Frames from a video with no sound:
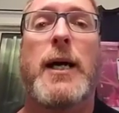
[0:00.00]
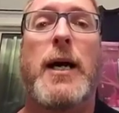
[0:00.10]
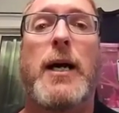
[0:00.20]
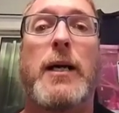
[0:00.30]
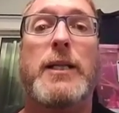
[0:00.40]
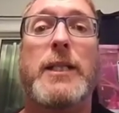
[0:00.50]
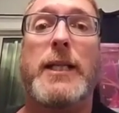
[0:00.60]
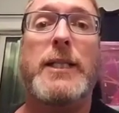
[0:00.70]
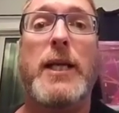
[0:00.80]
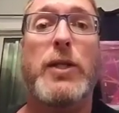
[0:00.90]
So
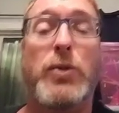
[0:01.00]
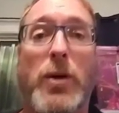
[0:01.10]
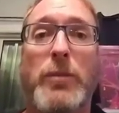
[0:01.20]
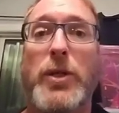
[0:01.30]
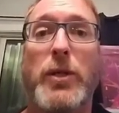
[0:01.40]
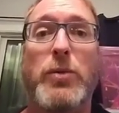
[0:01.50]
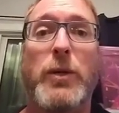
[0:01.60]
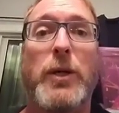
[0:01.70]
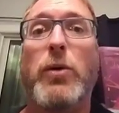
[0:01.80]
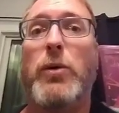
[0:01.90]
let's say the storm surge
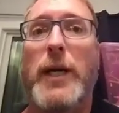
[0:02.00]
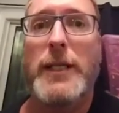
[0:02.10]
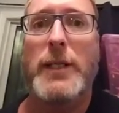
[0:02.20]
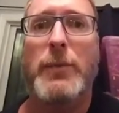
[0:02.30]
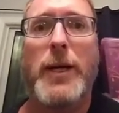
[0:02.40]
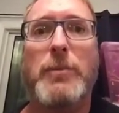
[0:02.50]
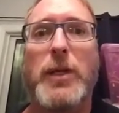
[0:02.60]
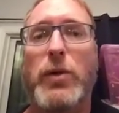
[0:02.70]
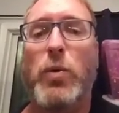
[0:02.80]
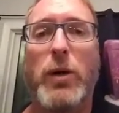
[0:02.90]
went crazy, went up
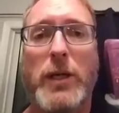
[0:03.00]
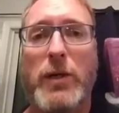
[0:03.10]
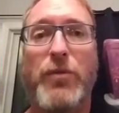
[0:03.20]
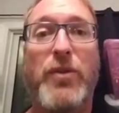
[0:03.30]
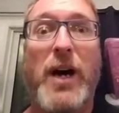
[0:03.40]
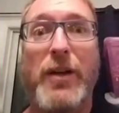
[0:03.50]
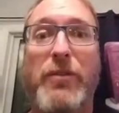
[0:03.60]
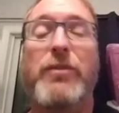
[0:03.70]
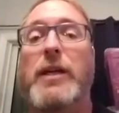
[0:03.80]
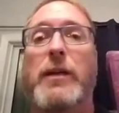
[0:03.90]
to 25
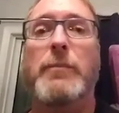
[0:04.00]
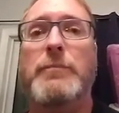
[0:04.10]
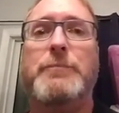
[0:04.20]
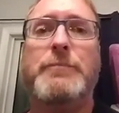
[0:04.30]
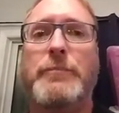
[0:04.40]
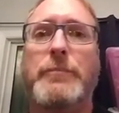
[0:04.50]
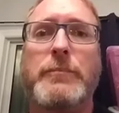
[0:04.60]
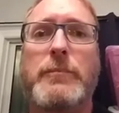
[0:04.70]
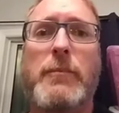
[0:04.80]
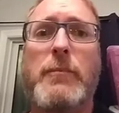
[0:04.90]
feet.
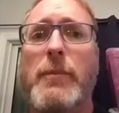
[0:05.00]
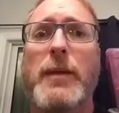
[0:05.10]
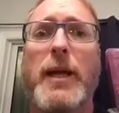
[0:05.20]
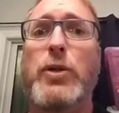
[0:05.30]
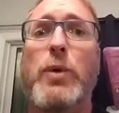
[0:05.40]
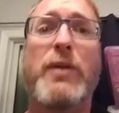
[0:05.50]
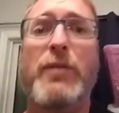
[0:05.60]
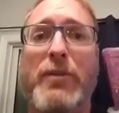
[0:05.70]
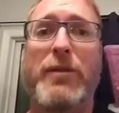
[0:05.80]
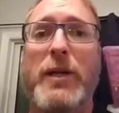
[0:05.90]
At
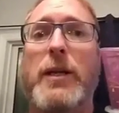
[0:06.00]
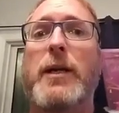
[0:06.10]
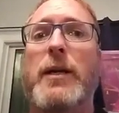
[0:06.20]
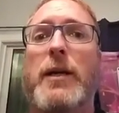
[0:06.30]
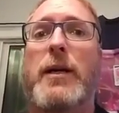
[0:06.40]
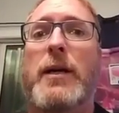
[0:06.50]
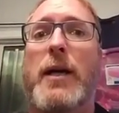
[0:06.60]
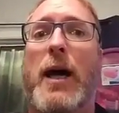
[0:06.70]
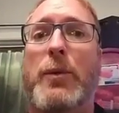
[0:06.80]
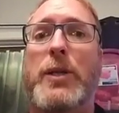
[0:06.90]
25 feet,
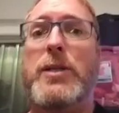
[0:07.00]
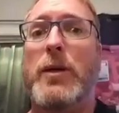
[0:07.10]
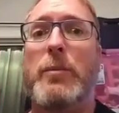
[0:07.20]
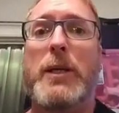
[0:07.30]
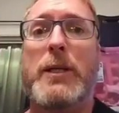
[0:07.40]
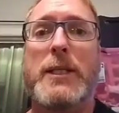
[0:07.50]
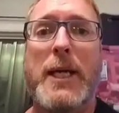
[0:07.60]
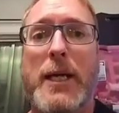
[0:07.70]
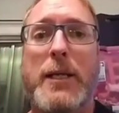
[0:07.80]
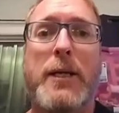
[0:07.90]
I would still be
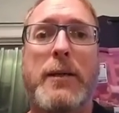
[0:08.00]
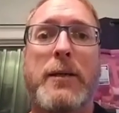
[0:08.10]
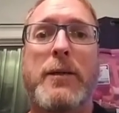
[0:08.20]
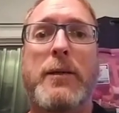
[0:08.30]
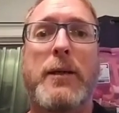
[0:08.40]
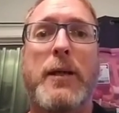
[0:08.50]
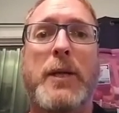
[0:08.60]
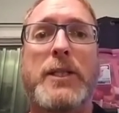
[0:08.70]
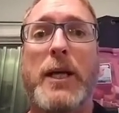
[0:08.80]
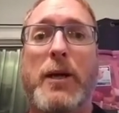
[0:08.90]
standing in
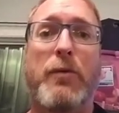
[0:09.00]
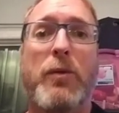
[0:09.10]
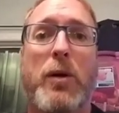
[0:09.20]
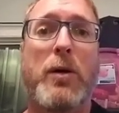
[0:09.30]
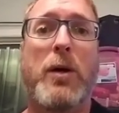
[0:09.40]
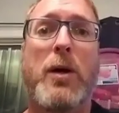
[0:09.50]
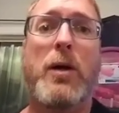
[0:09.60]
my second floor